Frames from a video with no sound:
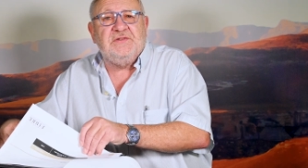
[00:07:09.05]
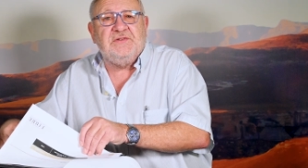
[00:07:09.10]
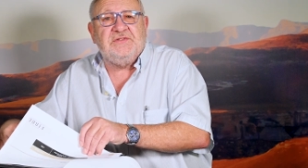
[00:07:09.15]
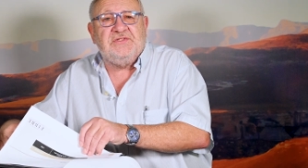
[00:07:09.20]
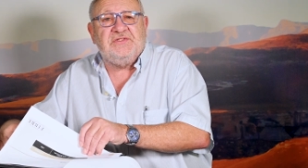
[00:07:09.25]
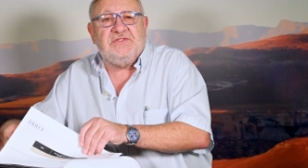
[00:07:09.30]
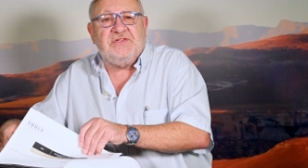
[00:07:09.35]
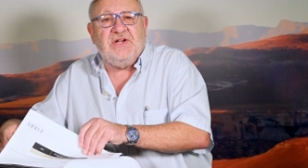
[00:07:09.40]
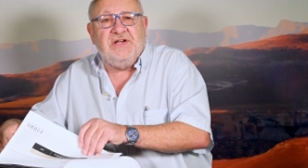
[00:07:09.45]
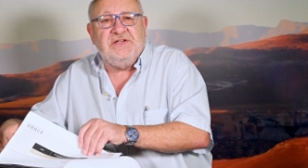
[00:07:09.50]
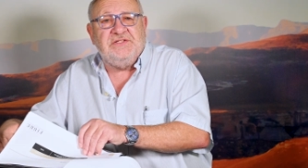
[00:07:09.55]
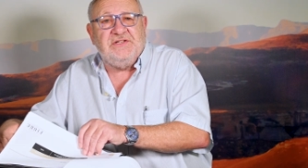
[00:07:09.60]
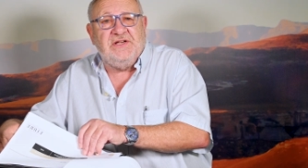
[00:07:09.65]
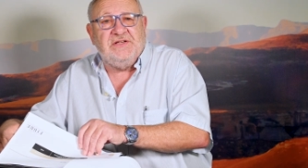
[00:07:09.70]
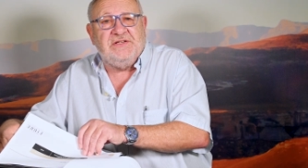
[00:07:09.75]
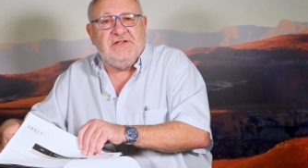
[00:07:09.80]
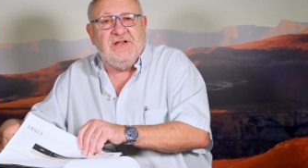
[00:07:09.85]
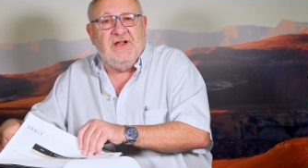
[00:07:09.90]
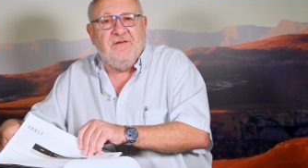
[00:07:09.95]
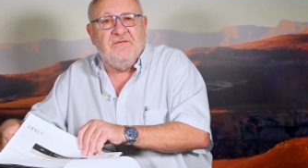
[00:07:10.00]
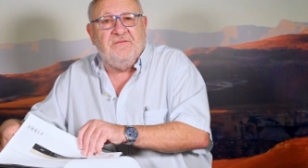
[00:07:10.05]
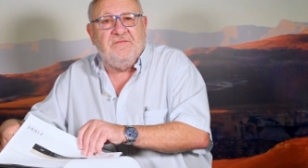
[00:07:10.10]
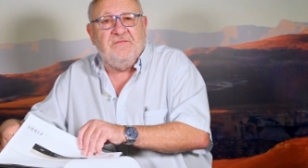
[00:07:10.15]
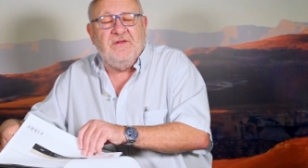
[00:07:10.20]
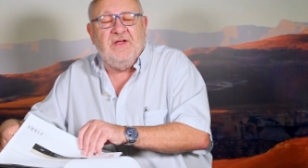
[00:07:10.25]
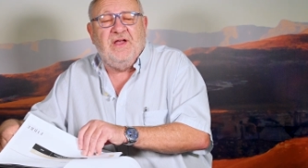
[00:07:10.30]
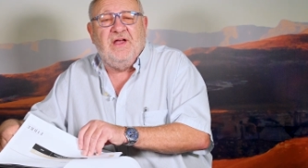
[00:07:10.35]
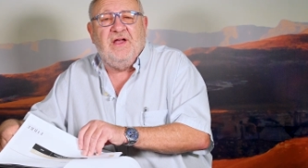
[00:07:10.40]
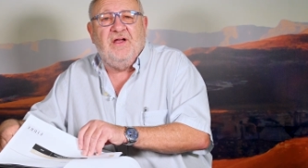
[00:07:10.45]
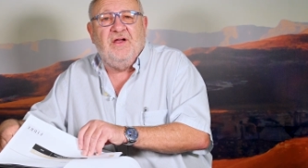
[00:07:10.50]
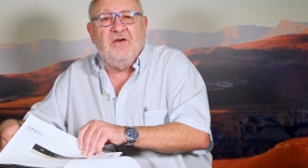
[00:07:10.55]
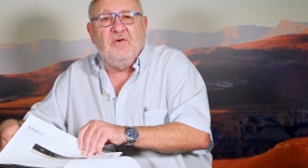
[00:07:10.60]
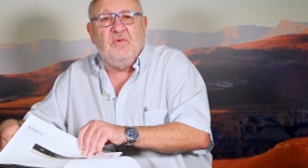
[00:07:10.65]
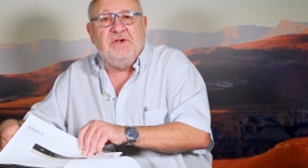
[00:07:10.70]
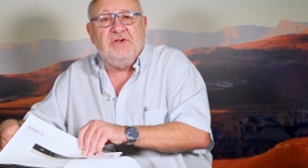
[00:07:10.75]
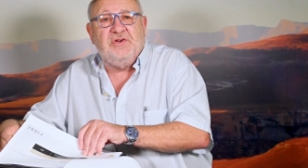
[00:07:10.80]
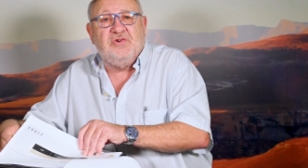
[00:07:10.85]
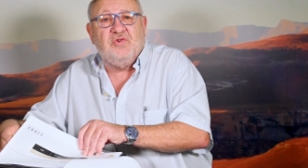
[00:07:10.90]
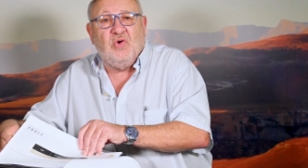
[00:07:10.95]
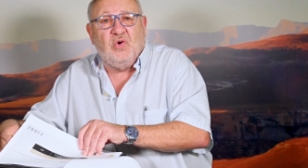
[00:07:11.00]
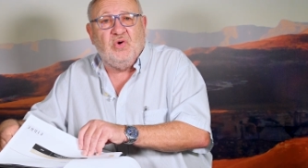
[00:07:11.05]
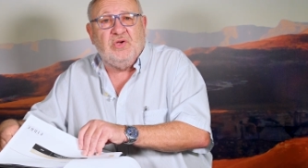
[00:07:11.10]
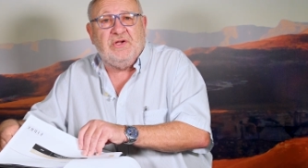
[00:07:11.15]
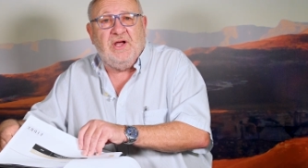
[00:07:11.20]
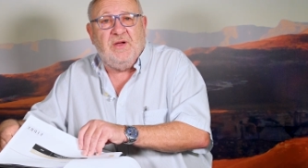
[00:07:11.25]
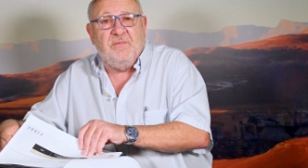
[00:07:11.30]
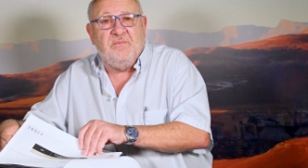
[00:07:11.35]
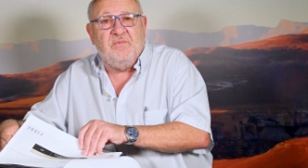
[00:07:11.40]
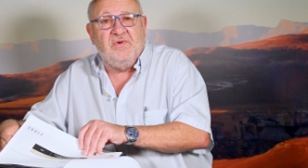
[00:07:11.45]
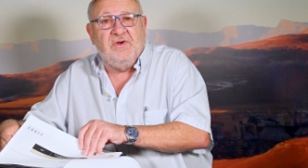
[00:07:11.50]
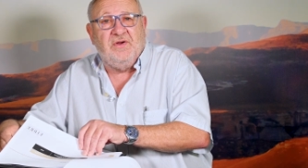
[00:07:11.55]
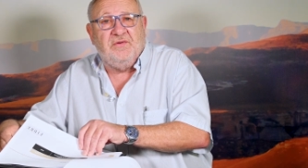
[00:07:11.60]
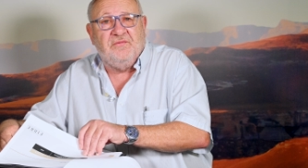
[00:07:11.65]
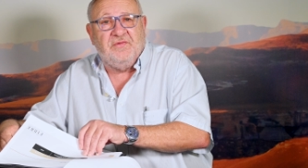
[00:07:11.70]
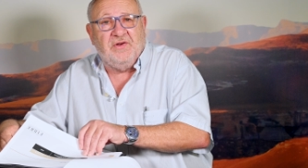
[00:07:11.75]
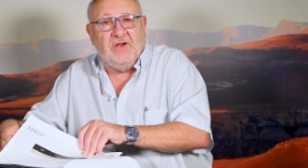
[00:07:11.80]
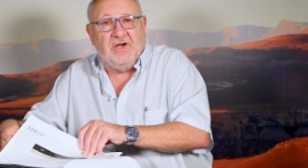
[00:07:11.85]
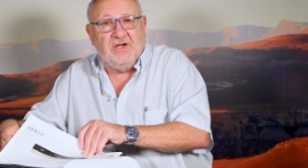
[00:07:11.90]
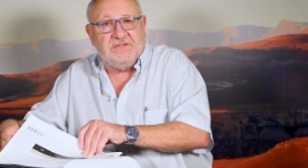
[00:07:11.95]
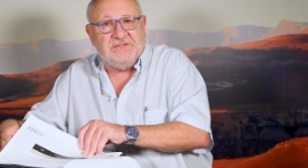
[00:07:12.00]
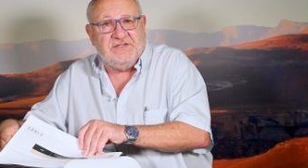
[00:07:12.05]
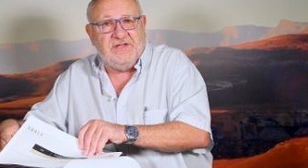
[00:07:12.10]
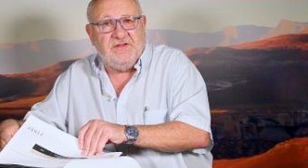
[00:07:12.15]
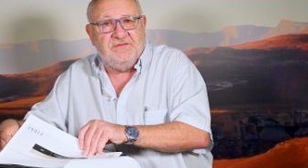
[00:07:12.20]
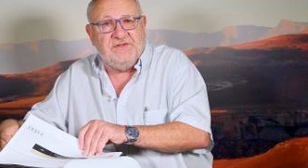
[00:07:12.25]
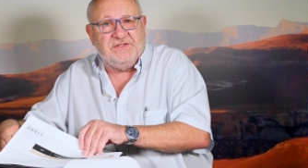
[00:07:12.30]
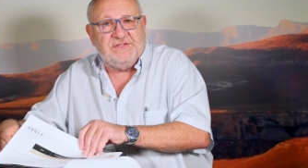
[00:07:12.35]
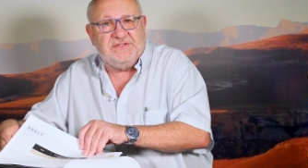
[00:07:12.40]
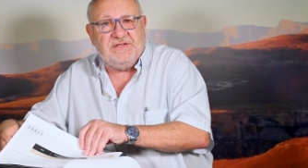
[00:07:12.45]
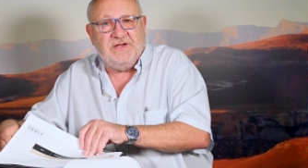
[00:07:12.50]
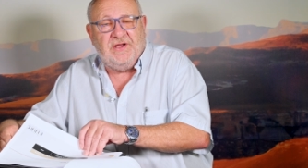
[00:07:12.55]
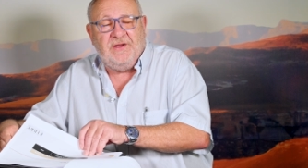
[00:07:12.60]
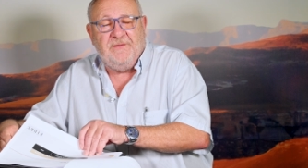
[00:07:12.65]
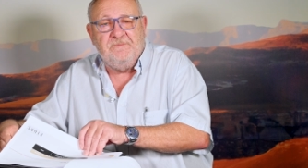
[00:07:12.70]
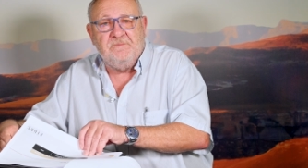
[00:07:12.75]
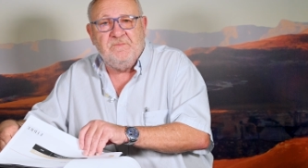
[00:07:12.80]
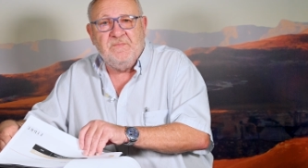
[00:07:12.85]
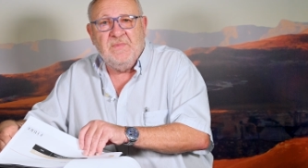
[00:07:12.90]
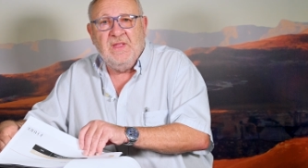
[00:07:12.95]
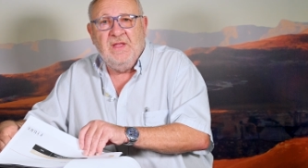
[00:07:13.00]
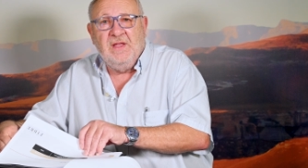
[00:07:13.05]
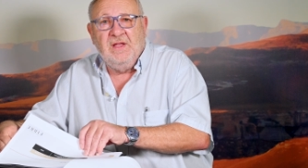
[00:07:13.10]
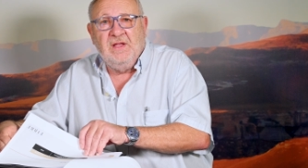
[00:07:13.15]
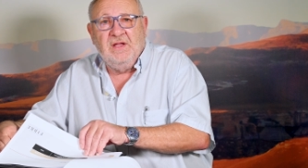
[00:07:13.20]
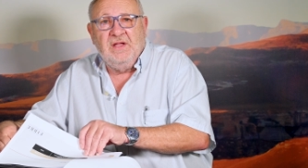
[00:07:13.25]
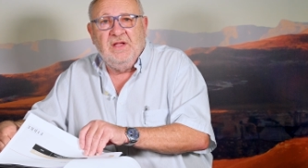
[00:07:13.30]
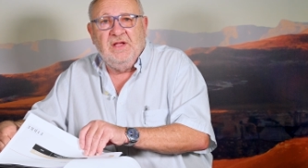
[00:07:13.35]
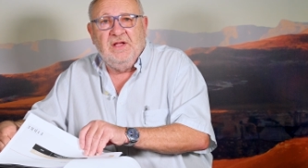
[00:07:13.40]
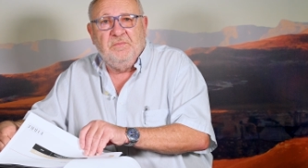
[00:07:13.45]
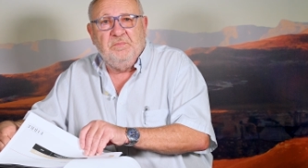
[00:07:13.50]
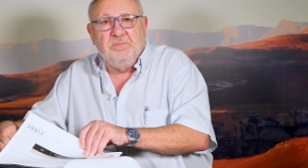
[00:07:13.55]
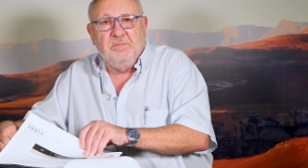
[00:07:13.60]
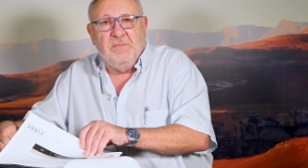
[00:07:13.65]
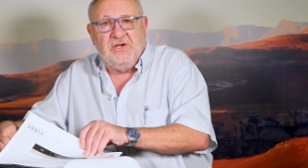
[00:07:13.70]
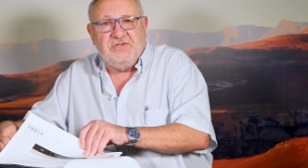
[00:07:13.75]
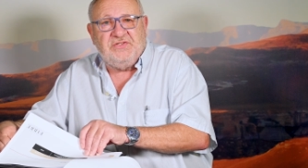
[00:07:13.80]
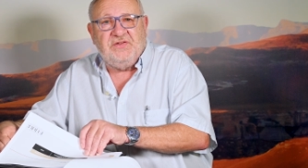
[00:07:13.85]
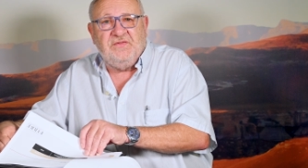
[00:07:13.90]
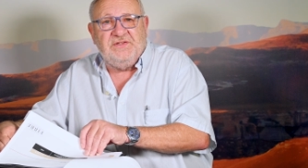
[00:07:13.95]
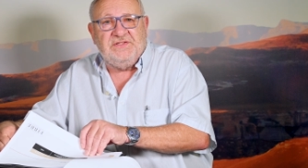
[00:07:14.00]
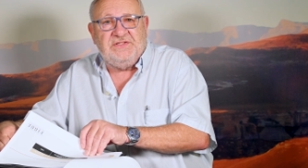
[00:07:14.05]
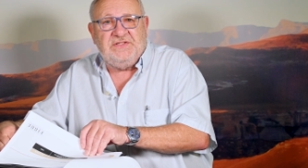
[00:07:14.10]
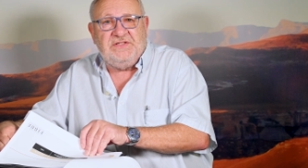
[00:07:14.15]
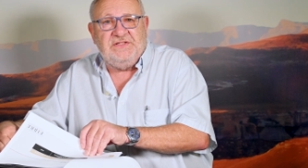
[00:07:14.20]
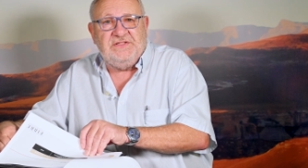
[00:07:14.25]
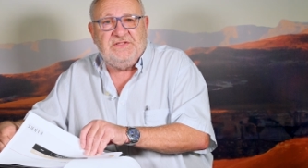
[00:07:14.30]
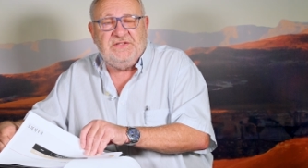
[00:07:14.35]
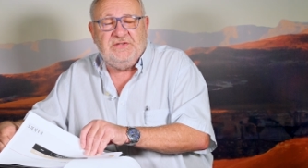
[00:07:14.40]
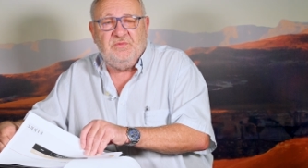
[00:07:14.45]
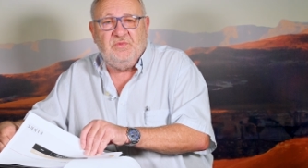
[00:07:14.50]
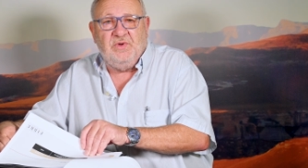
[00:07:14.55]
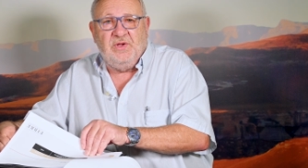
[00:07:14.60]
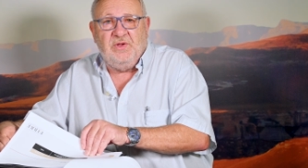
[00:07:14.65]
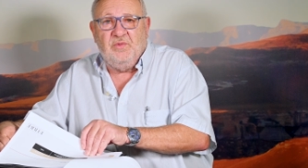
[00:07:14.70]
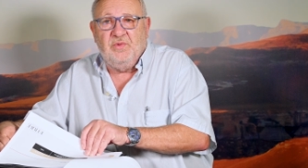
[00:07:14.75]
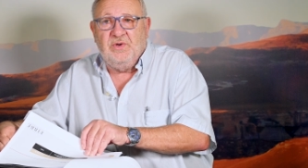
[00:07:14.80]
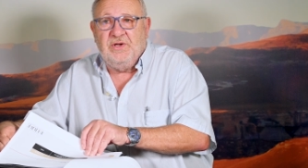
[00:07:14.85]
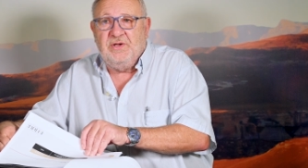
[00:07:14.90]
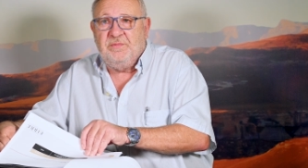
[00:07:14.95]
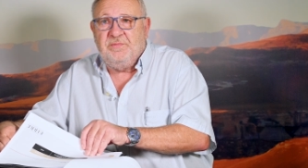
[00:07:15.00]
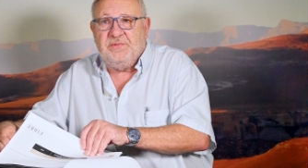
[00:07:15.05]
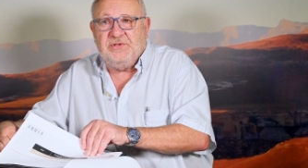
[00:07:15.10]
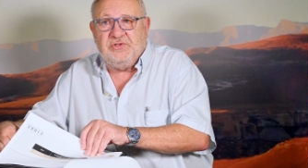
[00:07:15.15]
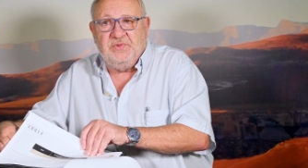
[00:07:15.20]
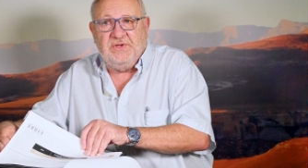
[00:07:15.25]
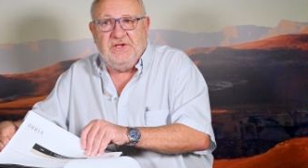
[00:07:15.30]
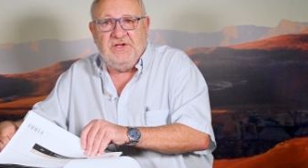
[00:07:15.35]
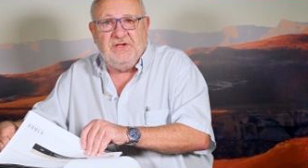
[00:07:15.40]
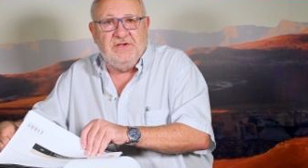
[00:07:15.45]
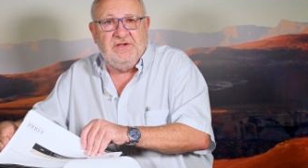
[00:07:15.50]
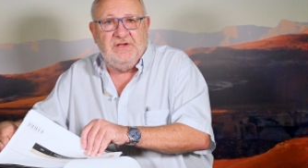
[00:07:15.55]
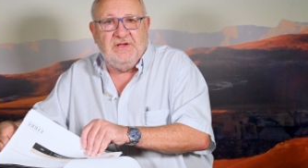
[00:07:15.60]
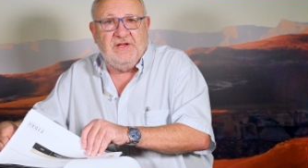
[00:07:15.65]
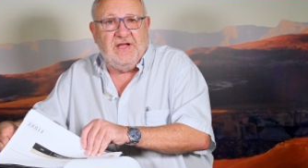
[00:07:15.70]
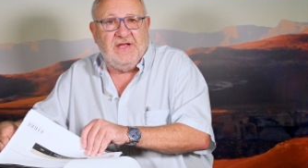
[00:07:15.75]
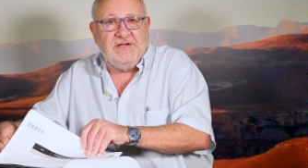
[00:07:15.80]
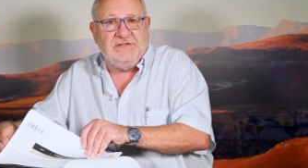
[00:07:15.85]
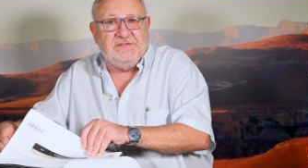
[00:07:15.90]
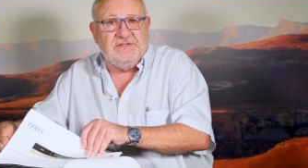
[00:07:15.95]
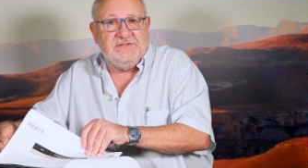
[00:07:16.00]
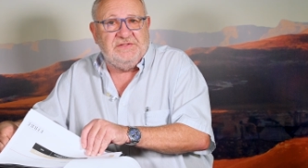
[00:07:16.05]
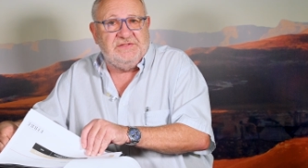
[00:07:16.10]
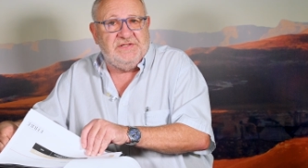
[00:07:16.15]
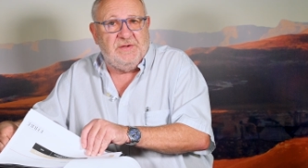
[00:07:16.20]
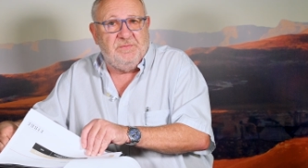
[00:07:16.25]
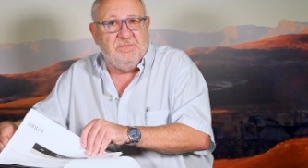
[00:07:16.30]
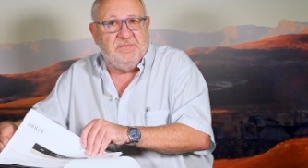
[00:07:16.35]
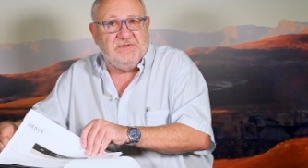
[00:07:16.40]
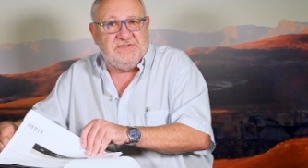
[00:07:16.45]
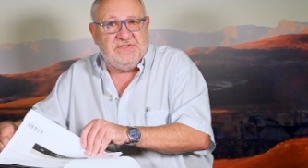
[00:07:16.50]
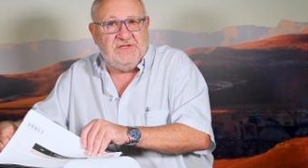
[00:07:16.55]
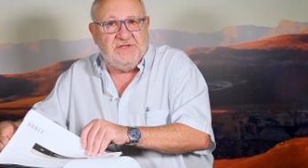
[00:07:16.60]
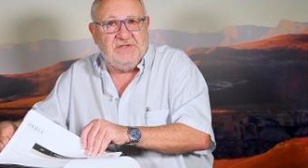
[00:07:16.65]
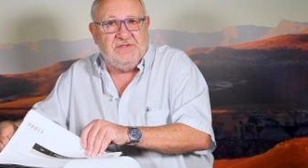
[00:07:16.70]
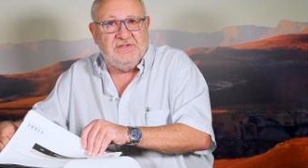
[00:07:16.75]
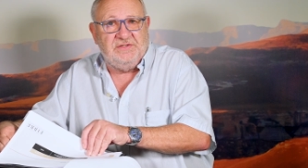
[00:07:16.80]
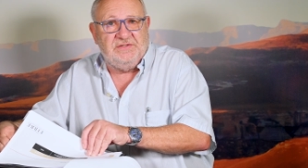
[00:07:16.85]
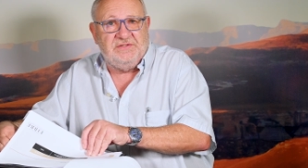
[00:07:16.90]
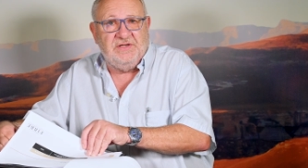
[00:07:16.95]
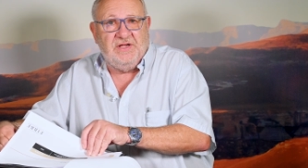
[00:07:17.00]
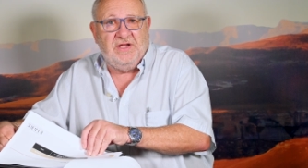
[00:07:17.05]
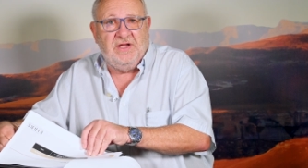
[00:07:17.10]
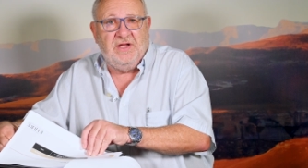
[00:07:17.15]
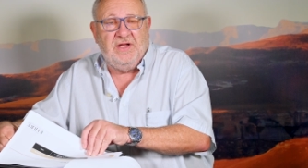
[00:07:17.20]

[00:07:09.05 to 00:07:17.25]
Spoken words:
Strangely enough, we caught up with last year this time. Most of the season we were between 8 and 10%